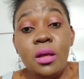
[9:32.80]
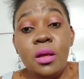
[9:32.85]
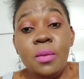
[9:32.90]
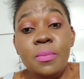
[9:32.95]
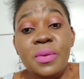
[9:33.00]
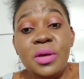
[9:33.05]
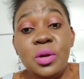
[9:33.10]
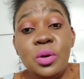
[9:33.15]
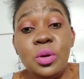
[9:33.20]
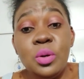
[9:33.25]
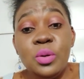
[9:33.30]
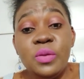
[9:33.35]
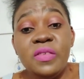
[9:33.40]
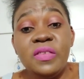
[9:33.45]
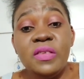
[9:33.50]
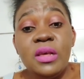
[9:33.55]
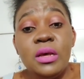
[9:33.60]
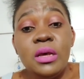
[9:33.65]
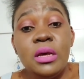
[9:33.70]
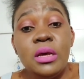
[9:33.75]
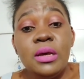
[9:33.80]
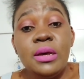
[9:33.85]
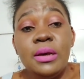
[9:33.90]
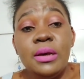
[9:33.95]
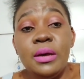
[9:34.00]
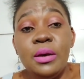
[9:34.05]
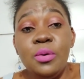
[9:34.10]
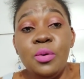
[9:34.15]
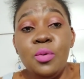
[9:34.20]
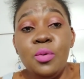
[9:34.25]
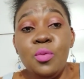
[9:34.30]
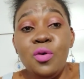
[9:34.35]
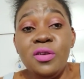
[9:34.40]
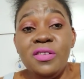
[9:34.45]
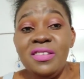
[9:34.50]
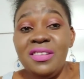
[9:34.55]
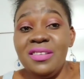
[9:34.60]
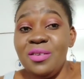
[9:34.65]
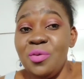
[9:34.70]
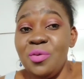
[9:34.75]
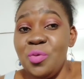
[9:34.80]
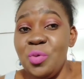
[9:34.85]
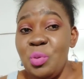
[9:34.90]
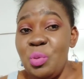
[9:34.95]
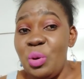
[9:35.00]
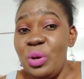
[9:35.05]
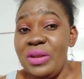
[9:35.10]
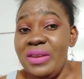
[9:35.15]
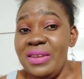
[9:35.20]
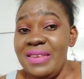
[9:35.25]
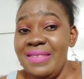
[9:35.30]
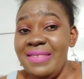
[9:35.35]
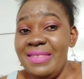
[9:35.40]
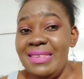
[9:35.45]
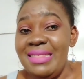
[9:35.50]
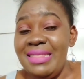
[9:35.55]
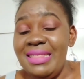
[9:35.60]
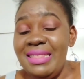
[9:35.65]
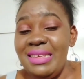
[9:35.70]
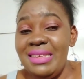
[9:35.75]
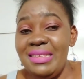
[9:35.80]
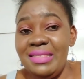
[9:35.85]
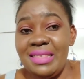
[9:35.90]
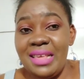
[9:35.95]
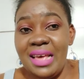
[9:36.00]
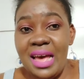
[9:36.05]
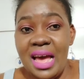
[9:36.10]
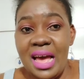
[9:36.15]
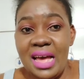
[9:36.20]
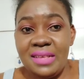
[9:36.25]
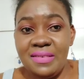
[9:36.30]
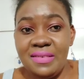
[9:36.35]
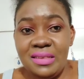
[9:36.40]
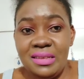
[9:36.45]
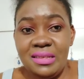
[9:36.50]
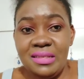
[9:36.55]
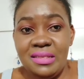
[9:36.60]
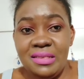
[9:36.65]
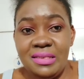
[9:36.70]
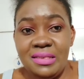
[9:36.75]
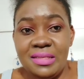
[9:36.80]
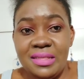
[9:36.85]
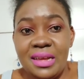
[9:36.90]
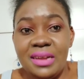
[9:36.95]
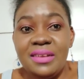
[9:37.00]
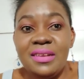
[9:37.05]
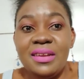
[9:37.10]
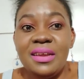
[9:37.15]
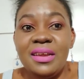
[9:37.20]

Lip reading: because what is in these acids that